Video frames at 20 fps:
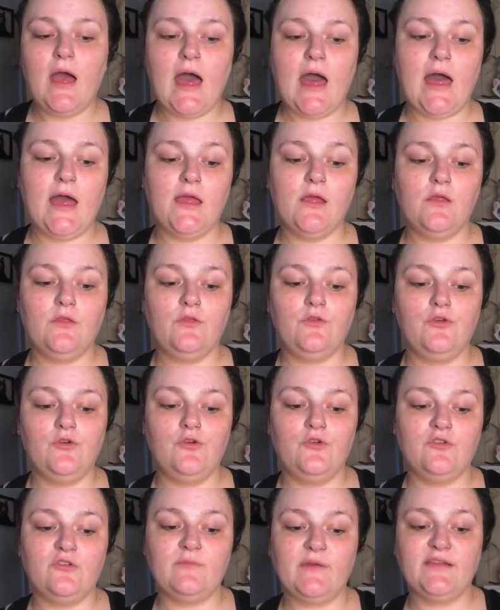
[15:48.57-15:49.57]
I
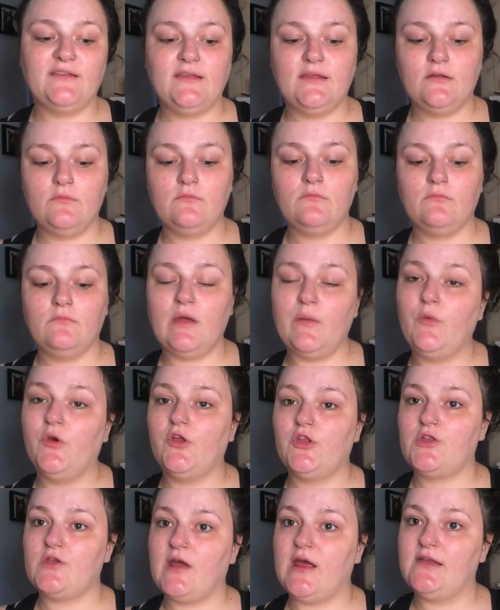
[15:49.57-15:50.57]
use my serum, my
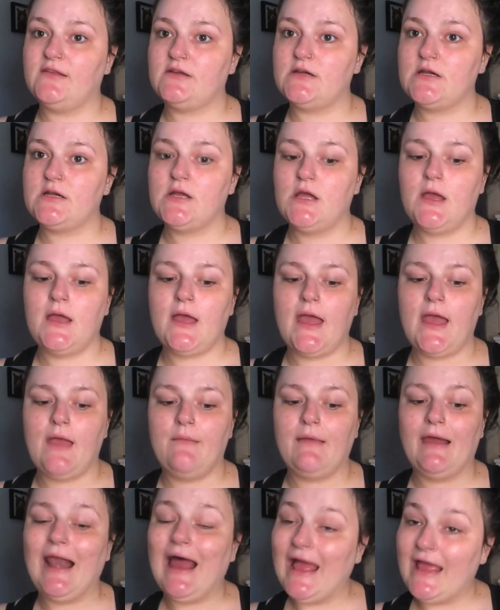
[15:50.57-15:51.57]
moisturiser,
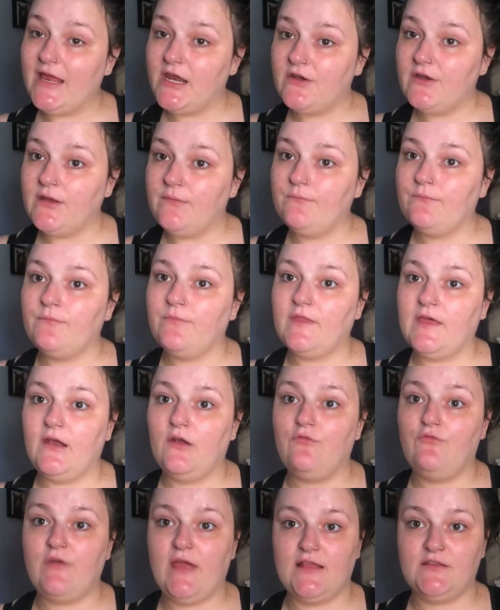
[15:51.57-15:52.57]
um, an eye cream, then
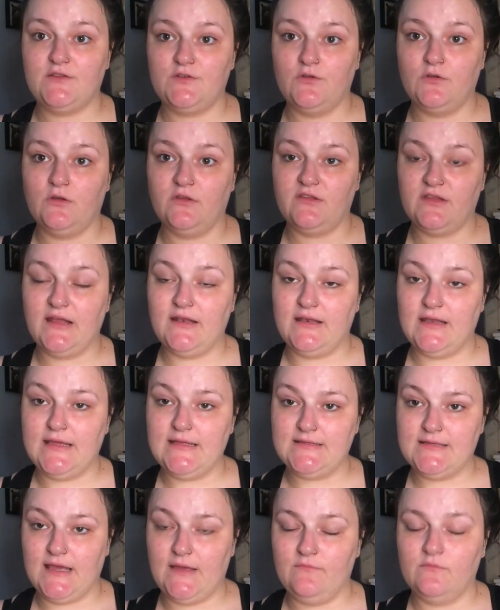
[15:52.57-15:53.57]
a retinol at
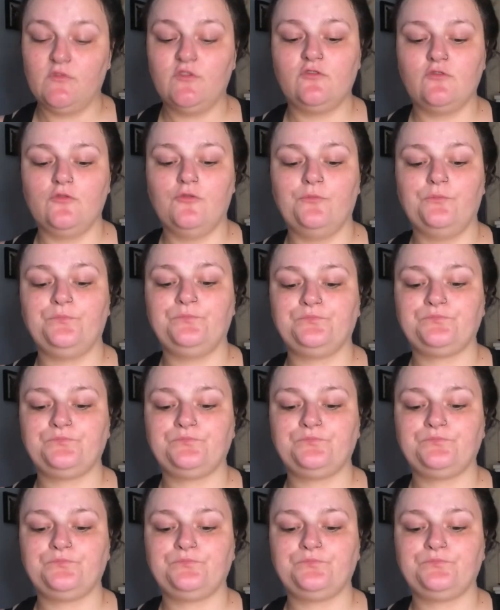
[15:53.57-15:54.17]
night time. So